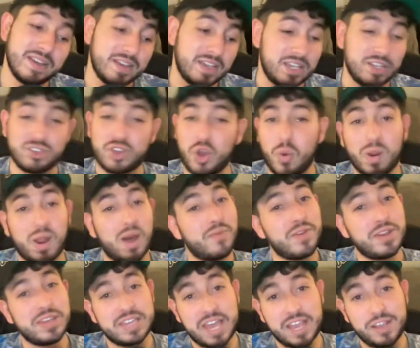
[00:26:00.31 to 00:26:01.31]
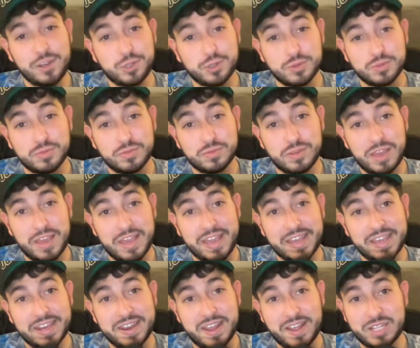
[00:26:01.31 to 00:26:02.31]
he's going on vacation,
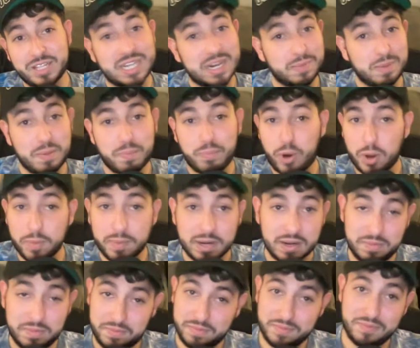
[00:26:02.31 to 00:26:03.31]
and it's going to be permanent.